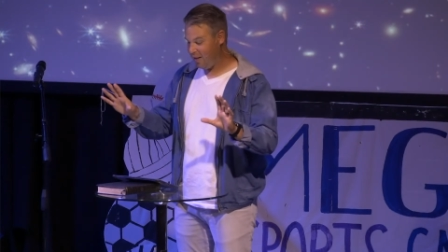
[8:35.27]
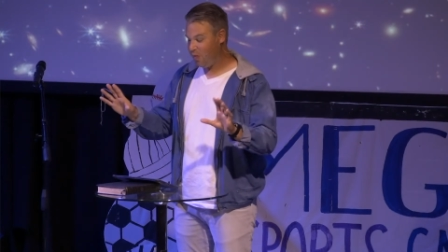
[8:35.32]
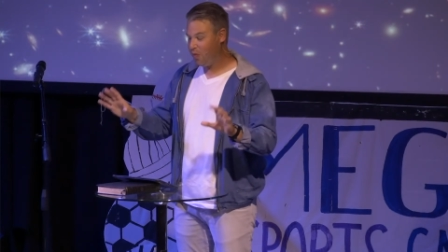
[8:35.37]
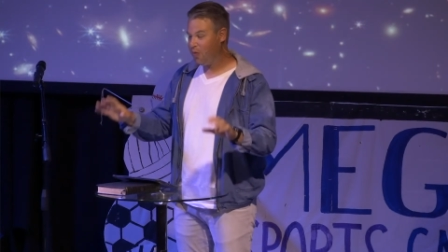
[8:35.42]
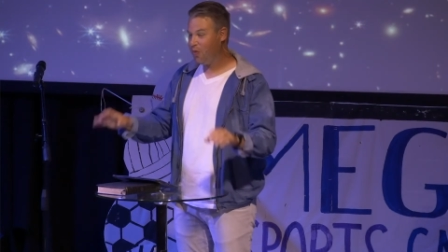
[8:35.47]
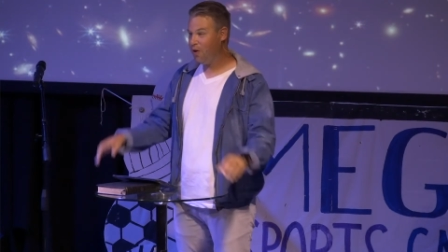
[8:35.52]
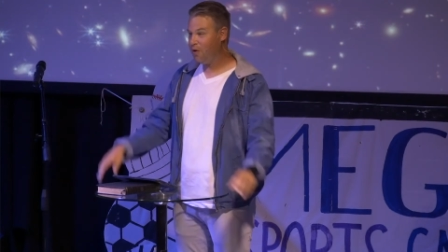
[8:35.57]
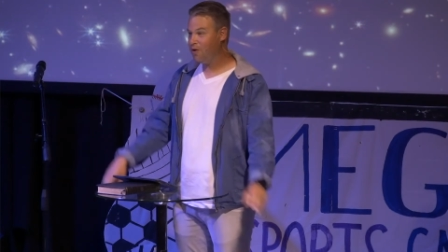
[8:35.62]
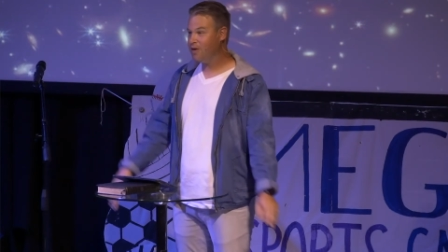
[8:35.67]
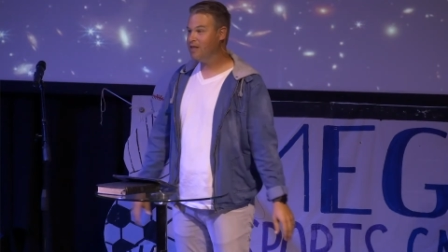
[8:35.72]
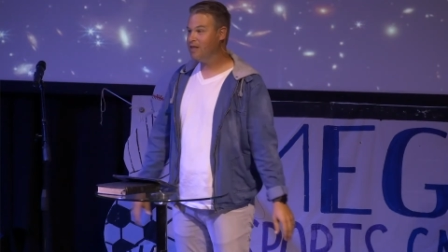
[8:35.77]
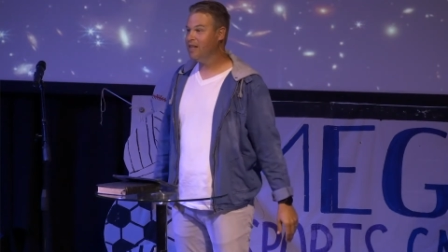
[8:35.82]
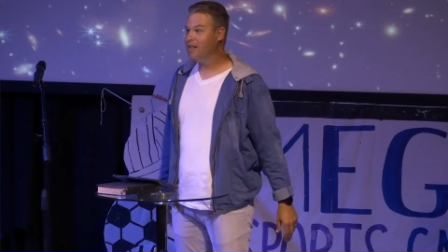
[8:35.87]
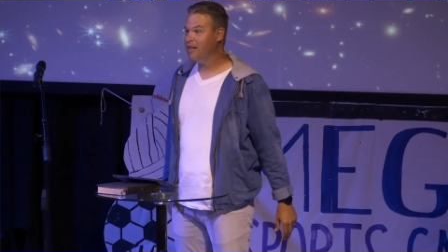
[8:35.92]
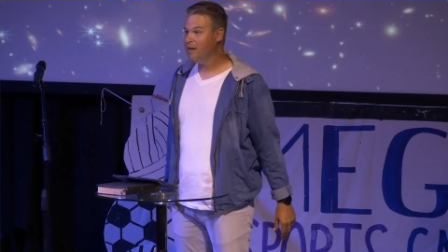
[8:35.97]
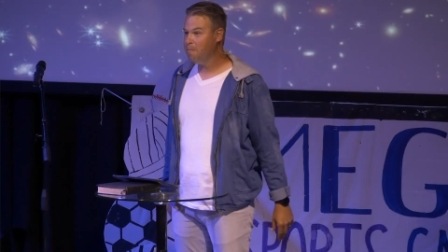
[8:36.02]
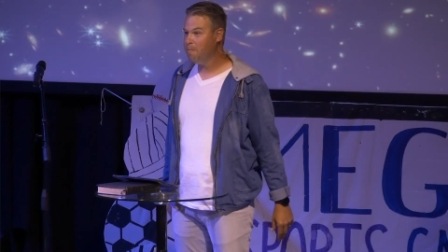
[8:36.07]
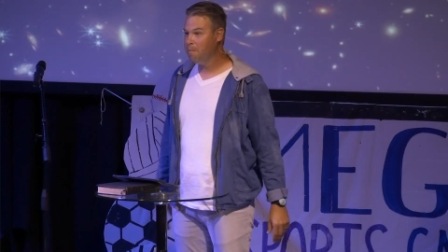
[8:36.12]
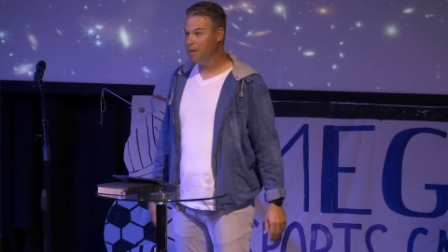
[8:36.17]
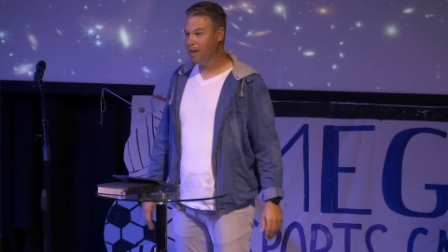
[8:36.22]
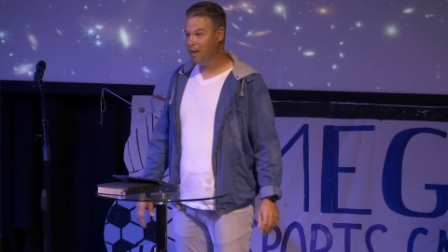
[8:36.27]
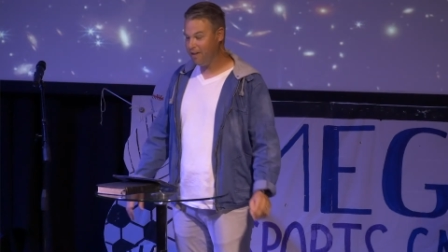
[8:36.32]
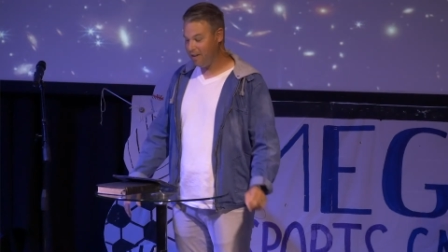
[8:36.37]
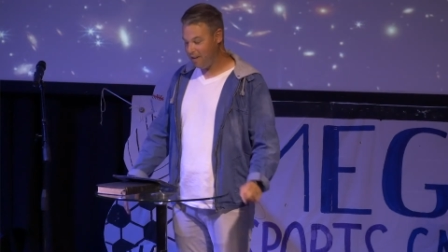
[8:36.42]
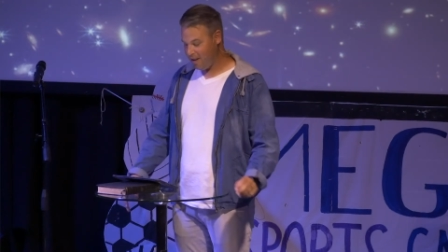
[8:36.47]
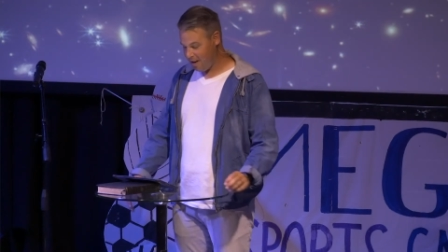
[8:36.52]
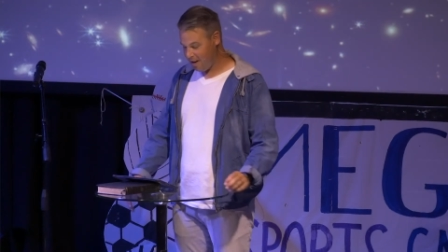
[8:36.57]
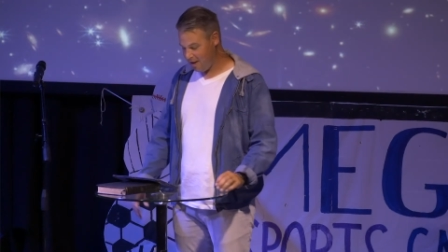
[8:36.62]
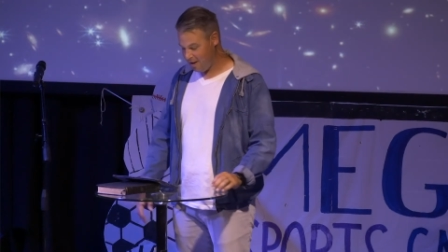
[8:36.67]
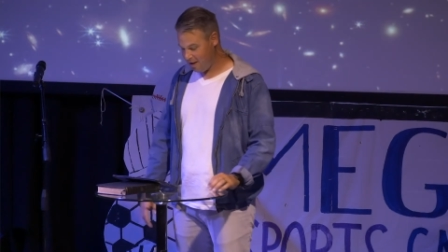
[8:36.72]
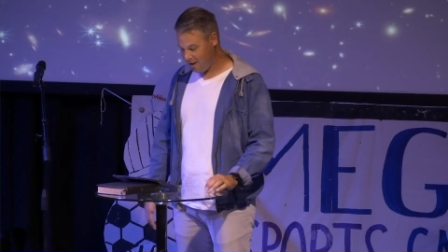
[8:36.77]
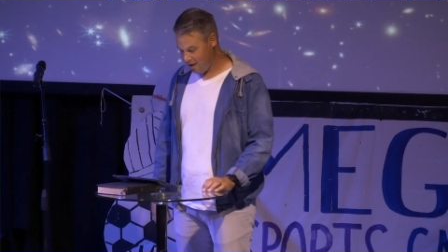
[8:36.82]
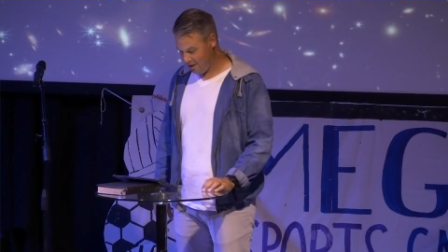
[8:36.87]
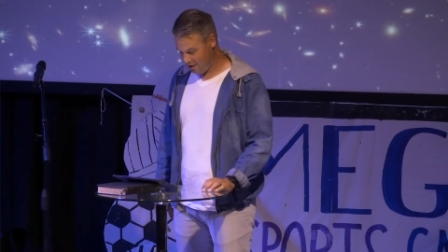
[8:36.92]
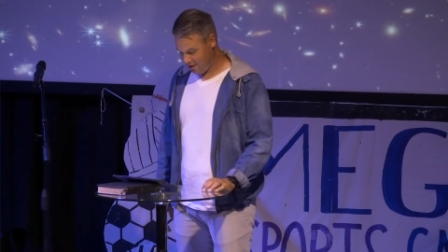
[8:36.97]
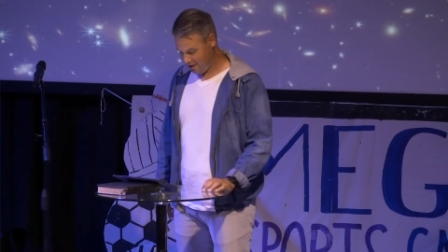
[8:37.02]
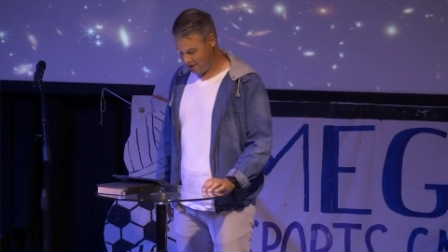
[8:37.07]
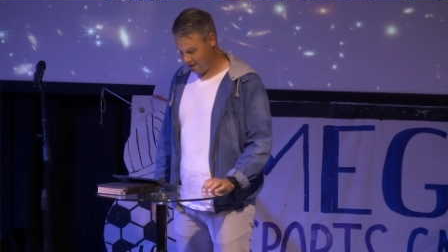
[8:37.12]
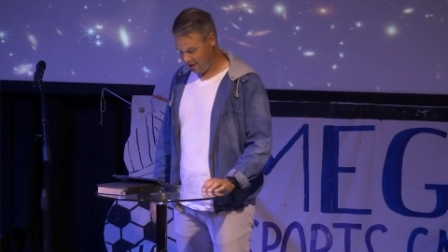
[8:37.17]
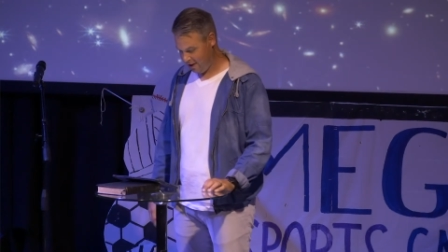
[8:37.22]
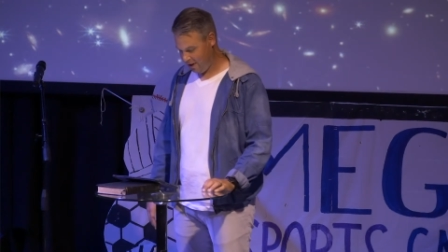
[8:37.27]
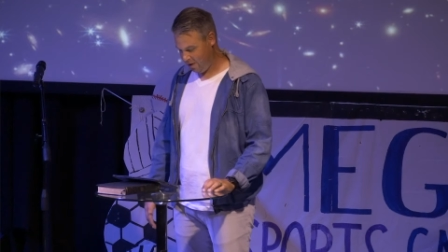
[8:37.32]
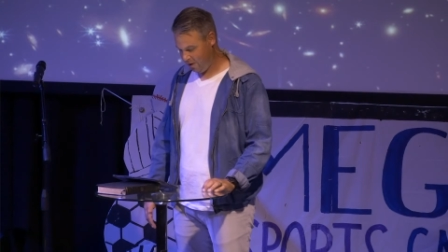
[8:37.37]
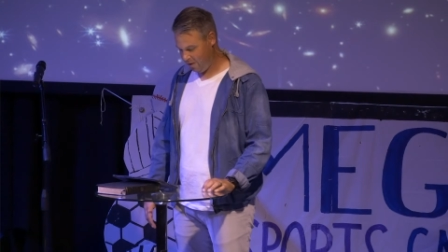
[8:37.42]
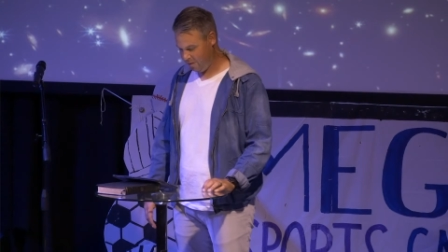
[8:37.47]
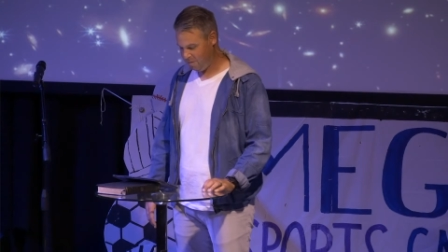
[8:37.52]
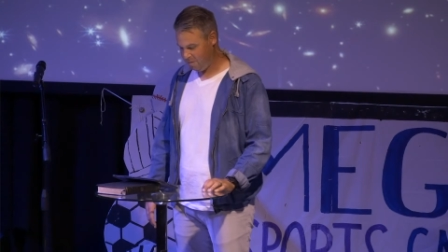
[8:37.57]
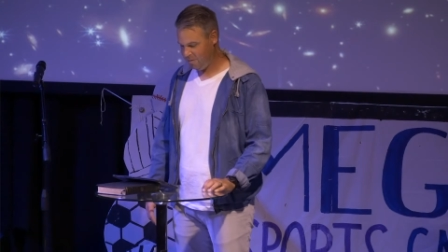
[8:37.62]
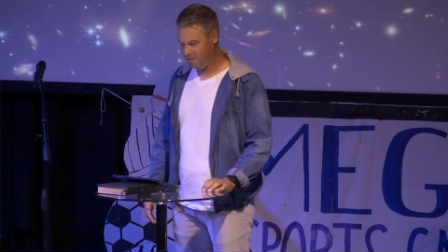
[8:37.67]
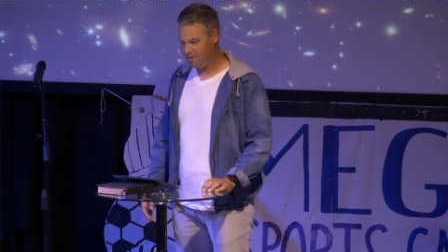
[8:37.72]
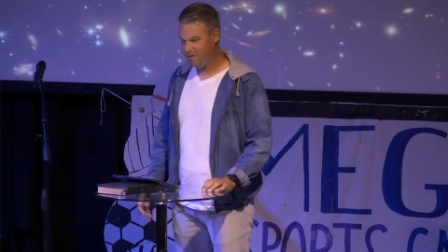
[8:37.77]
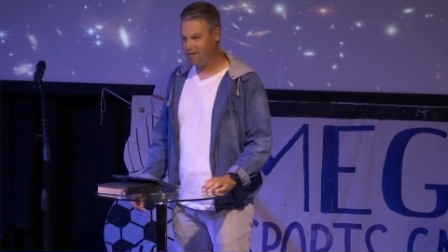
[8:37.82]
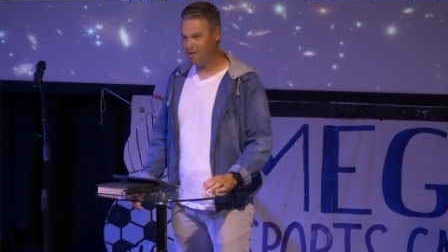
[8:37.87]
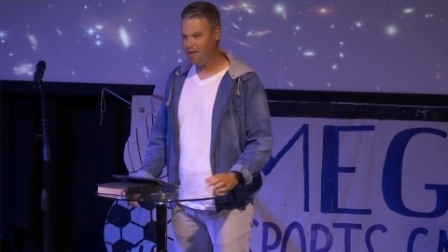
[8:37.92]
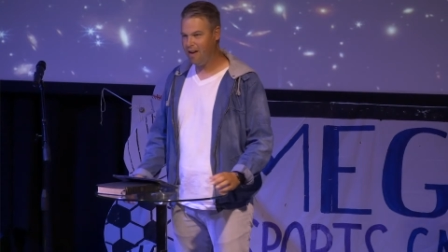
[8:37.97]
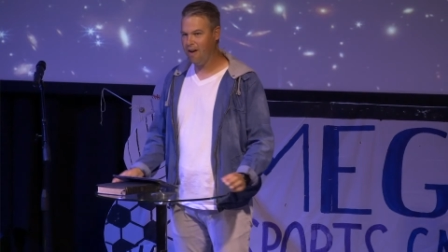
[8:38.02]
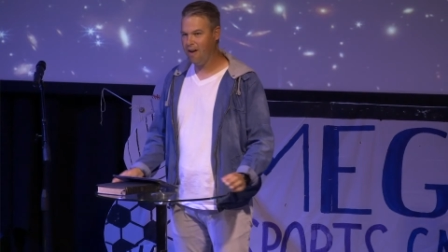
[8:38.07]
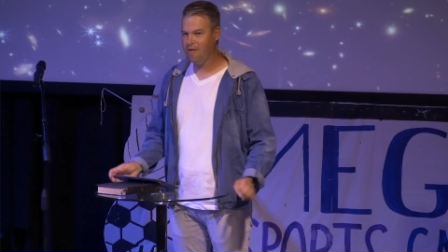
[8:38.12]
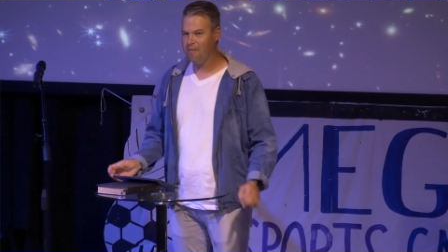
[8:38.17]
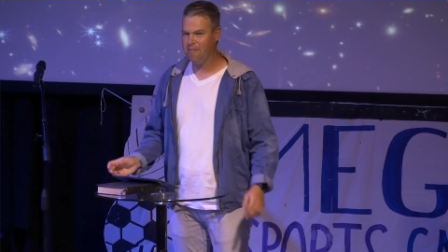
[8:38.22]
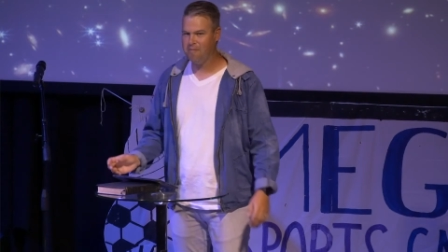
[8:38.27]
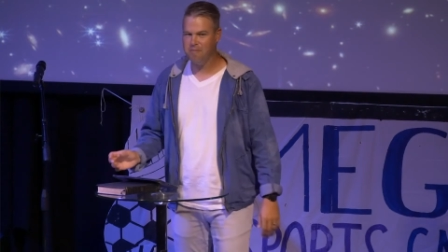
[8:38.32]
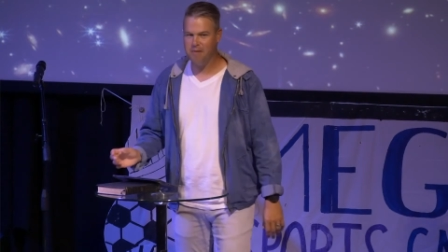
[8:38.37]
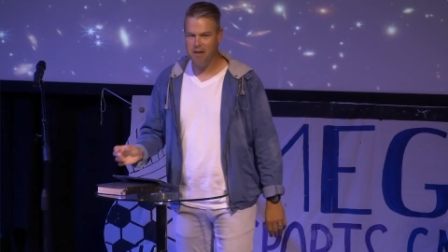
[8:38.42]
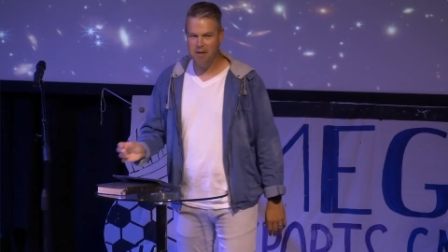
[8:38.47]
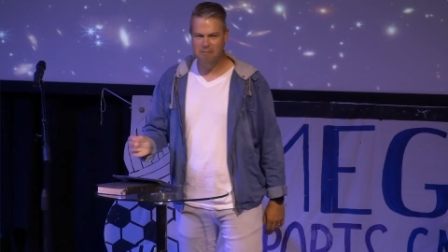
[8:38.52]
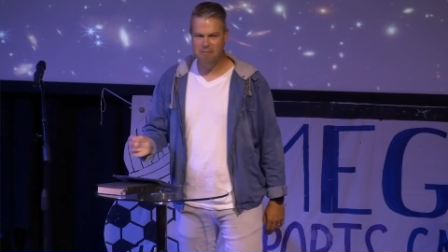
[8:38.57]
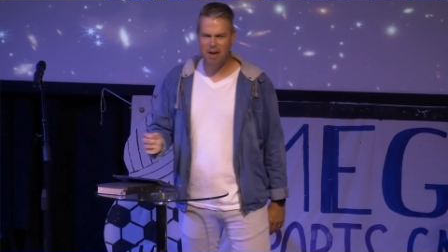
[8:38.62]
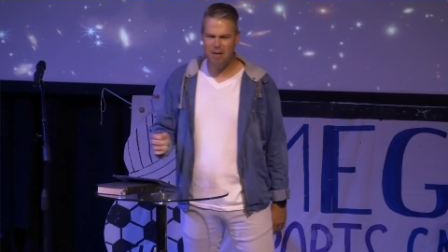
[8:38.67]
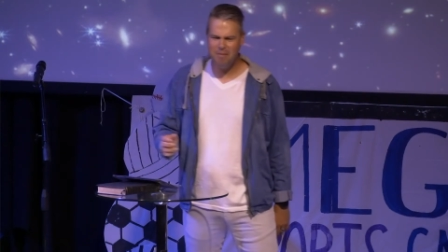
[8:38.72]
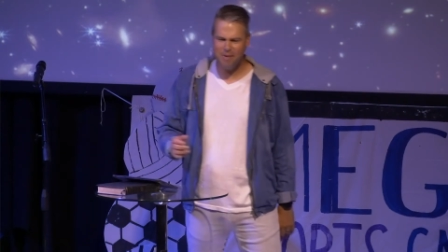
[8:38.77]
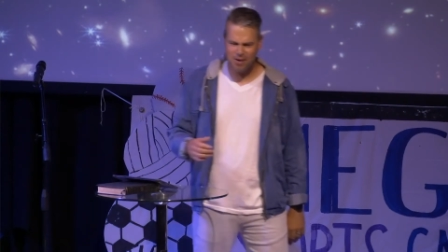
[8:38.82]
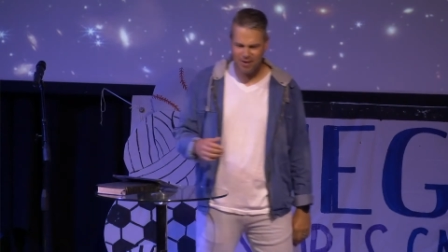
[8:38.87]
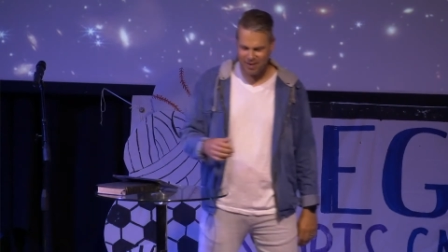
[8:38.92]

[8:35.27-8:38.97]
13 billion years ago. Now, maybe you're